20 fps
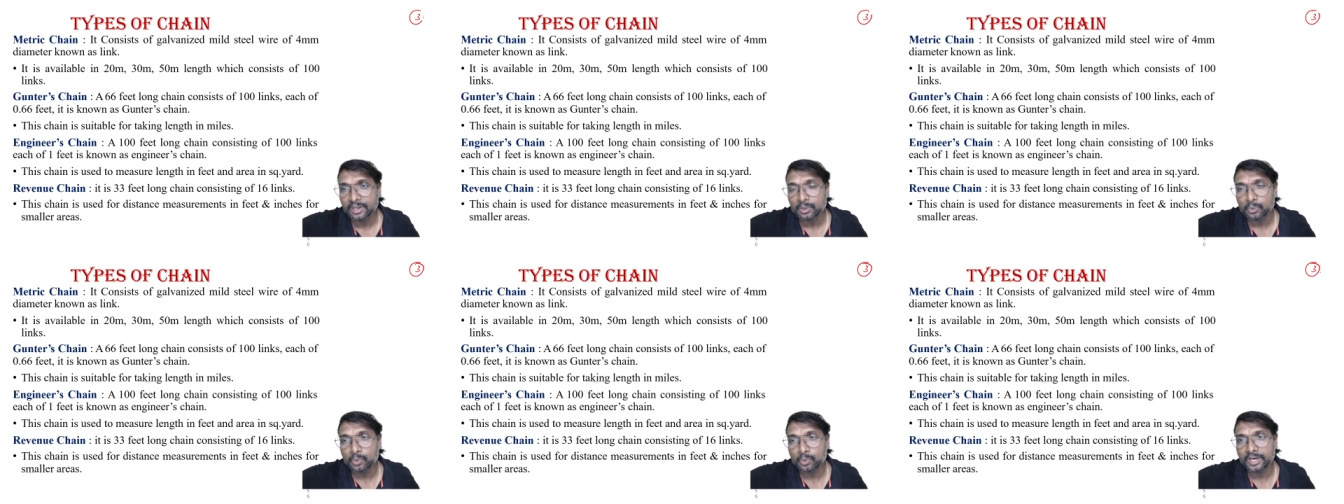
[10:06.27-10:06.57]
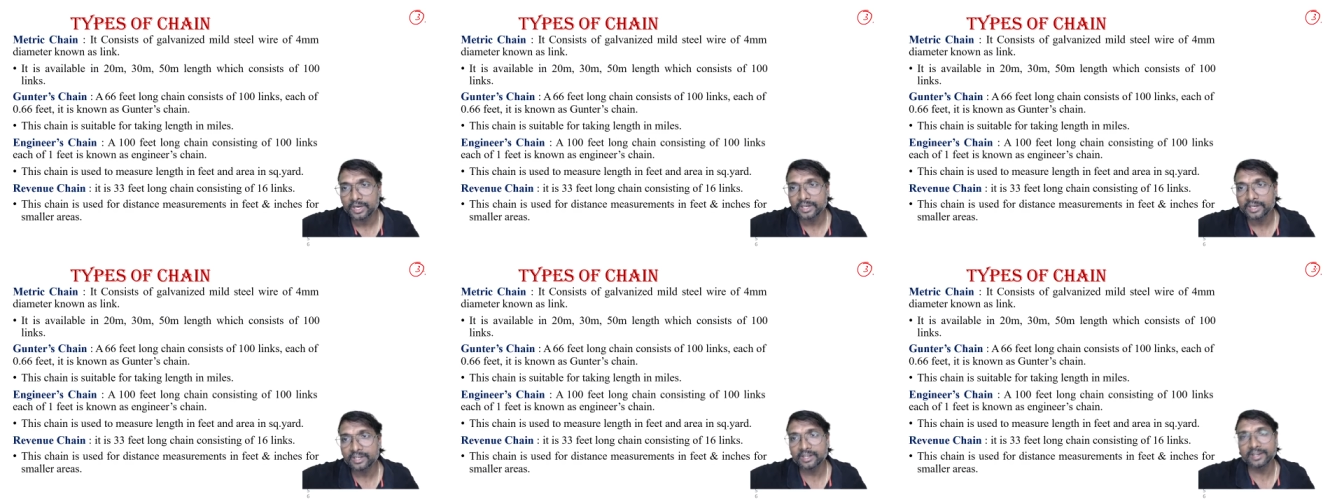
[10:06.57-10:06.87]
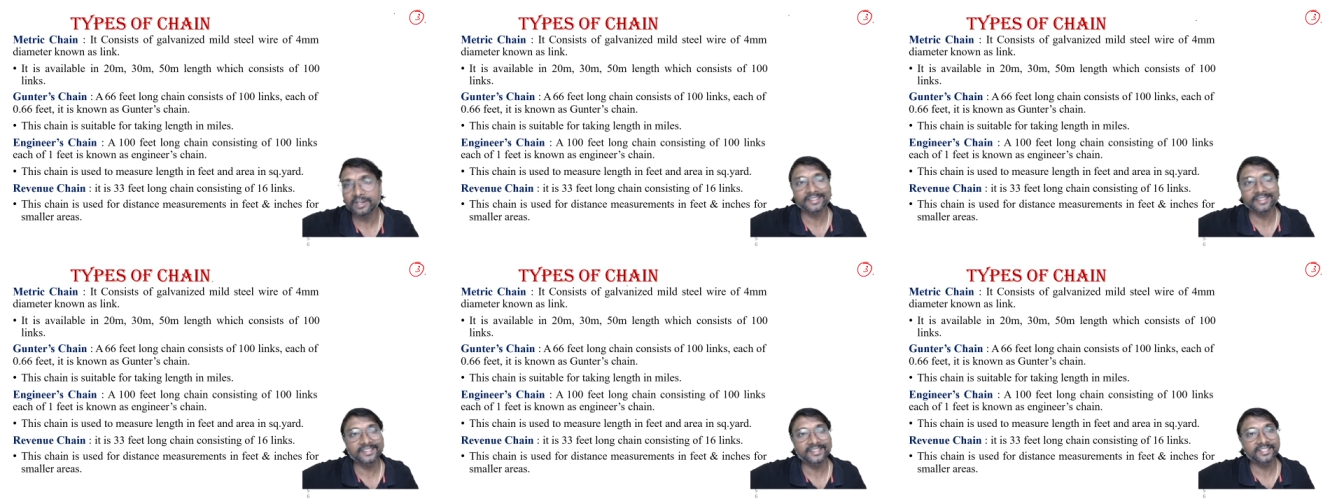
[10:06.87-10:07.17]
what
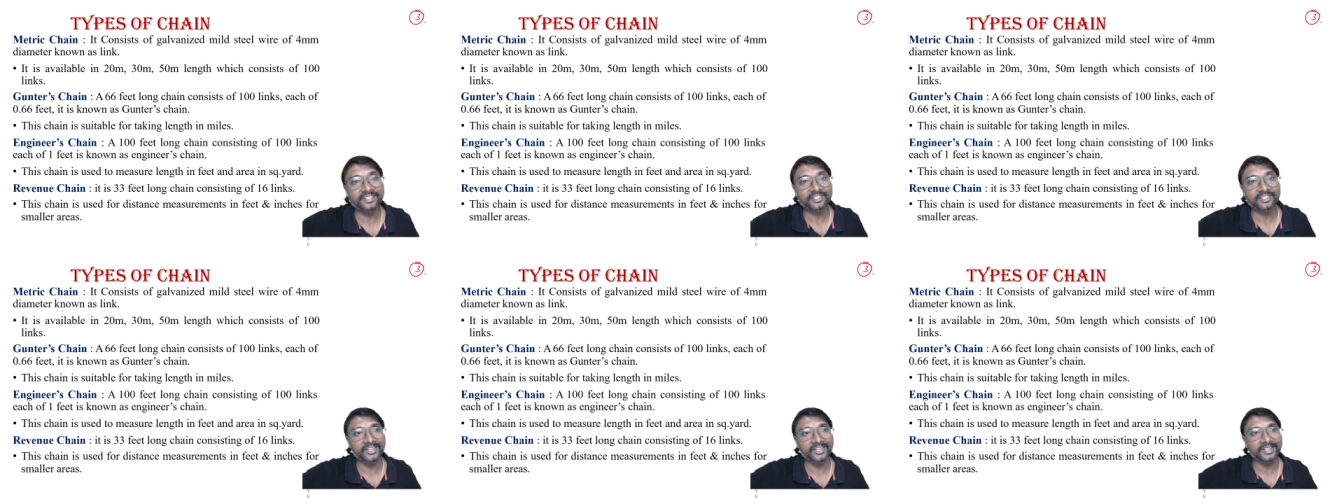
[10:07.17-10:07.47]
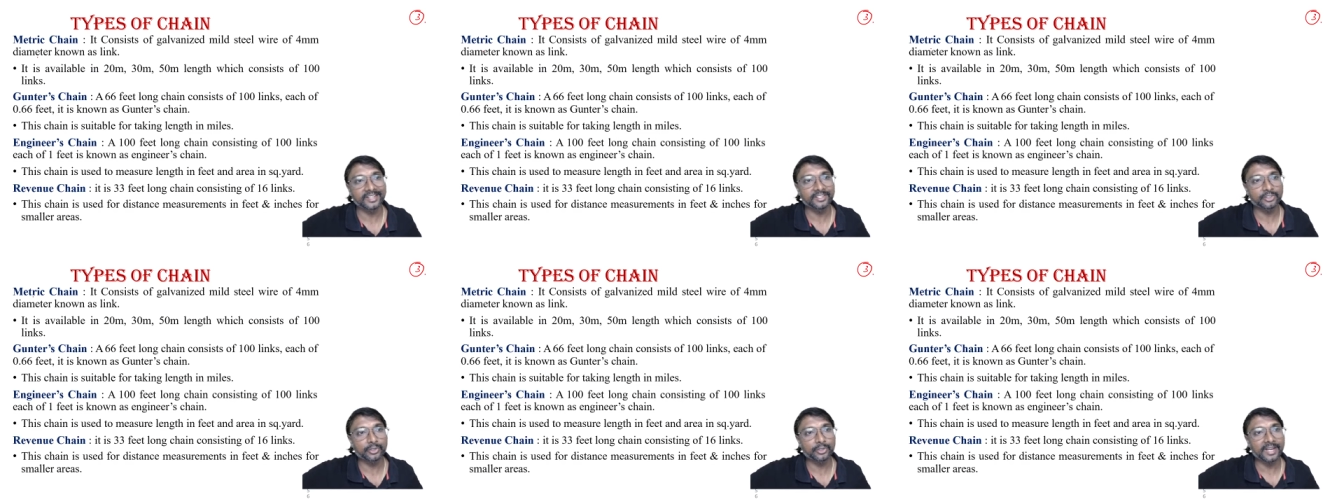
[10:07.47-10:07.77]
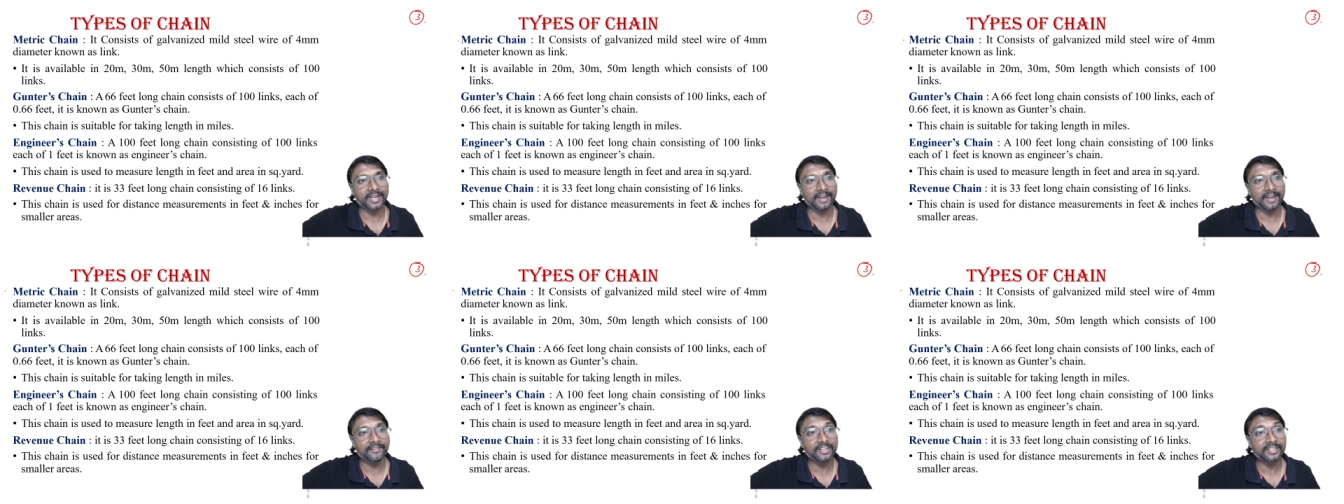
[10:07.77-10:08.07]
are these chains we
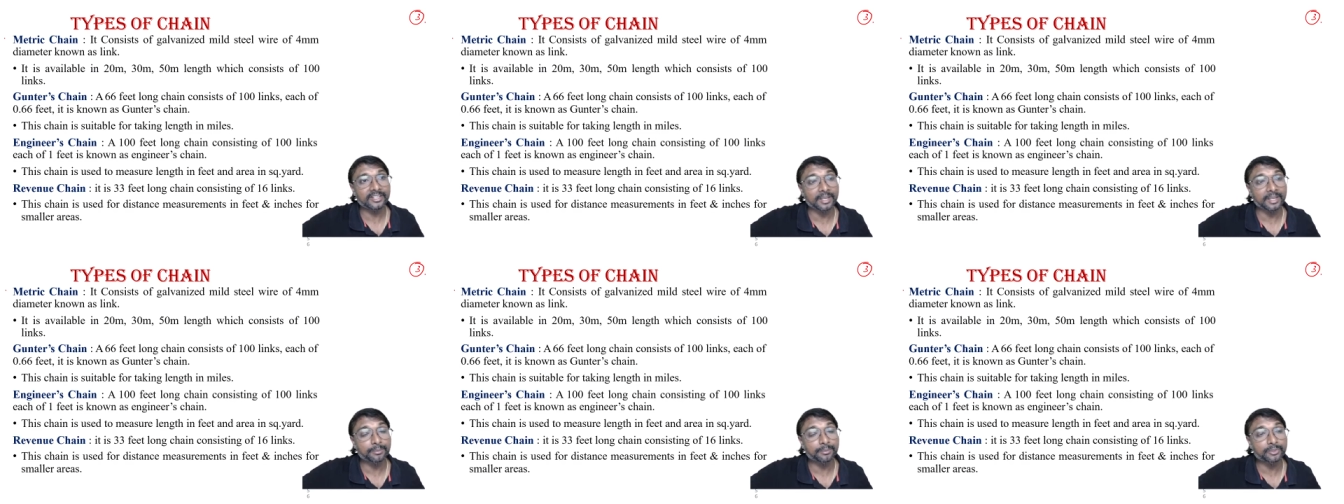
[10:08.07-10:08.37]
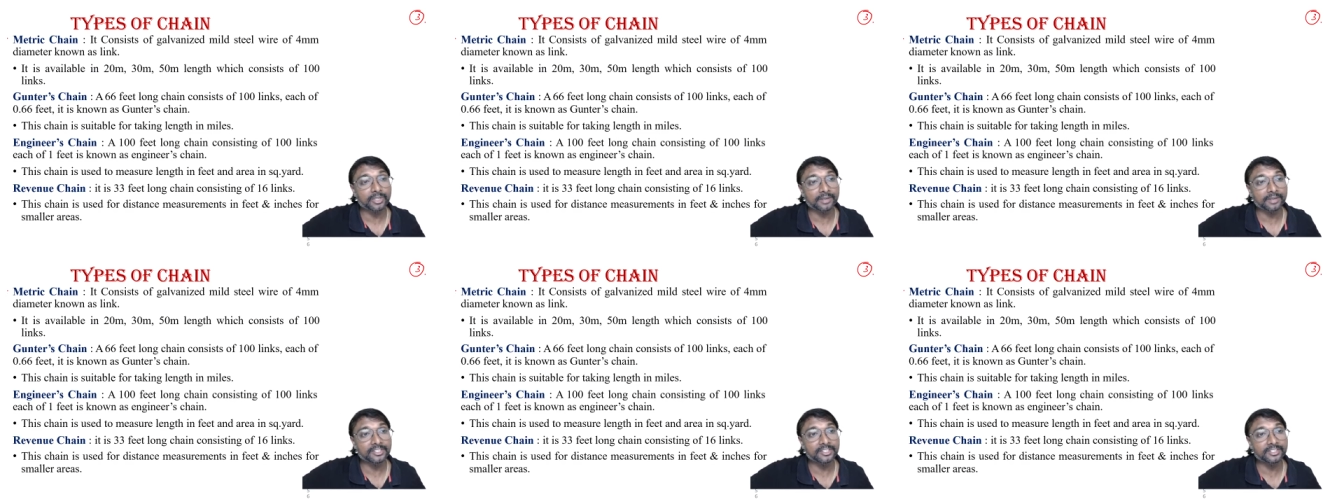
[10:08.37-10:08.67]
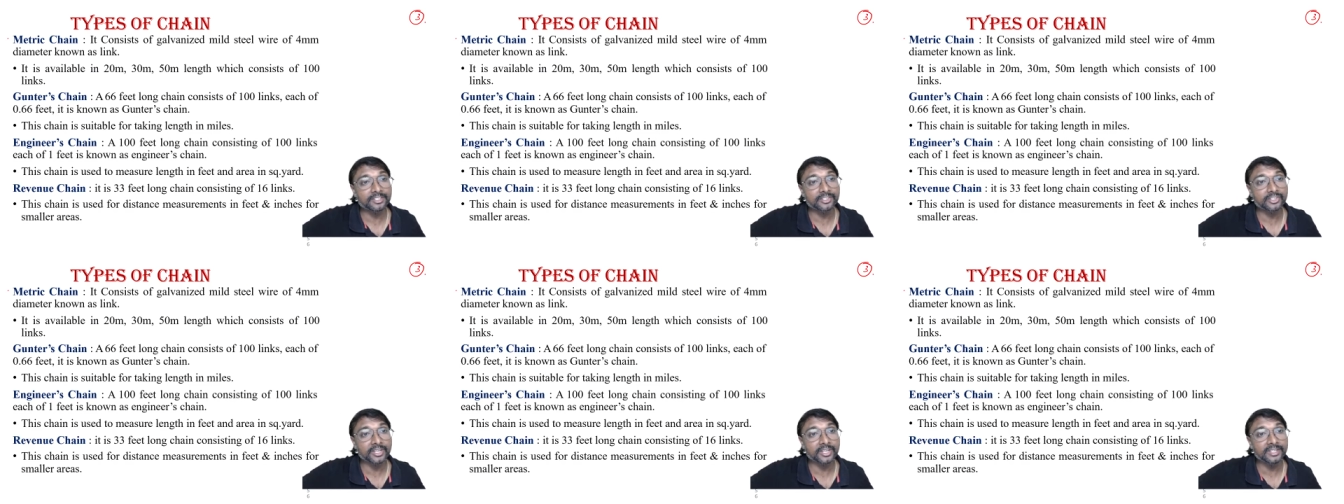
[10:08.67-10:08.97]
are having? Types of
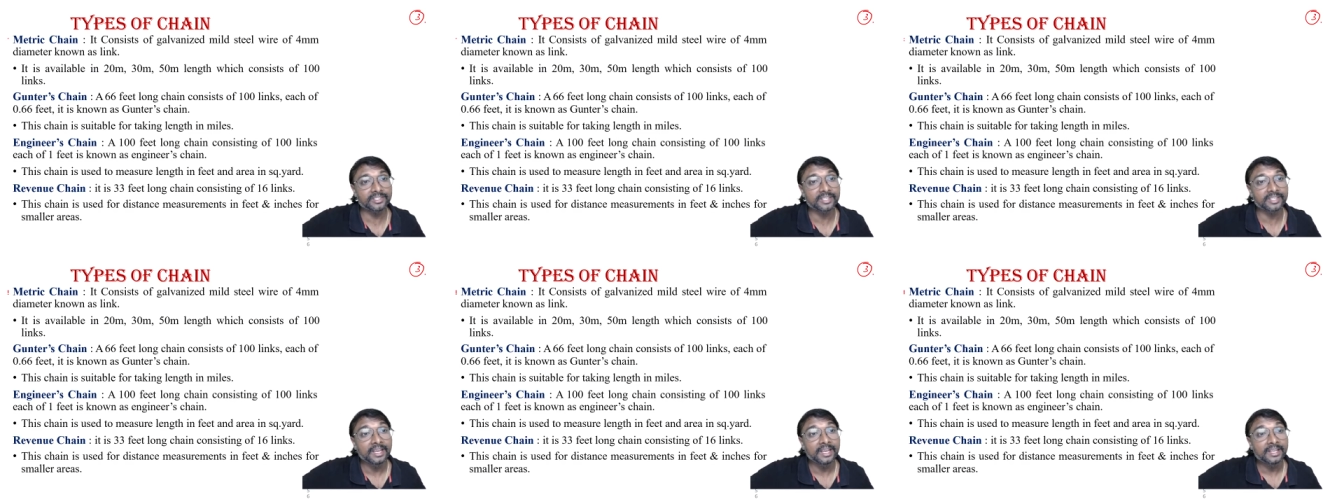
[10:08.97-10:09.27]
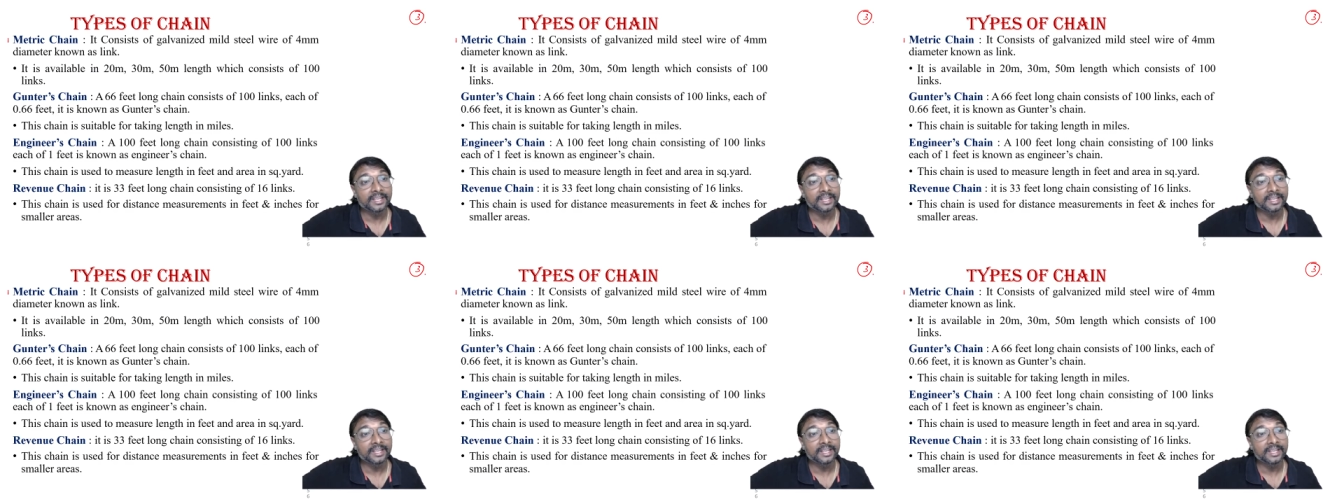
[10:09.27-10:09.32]
these chains.